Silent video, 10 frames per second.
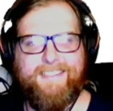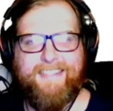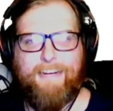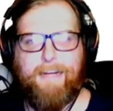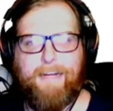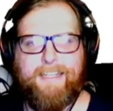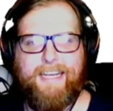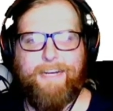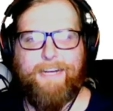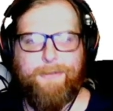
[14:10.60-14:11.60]
Yeah, ride the
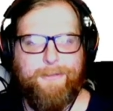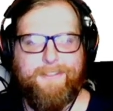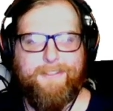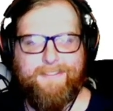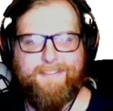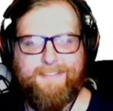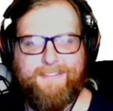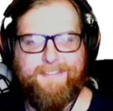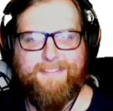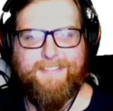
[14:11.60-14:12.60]
kangaroo.
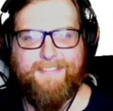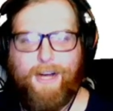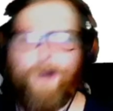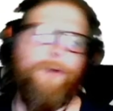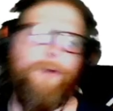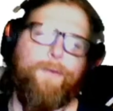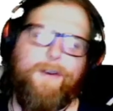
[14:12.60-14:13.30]
Oh, well,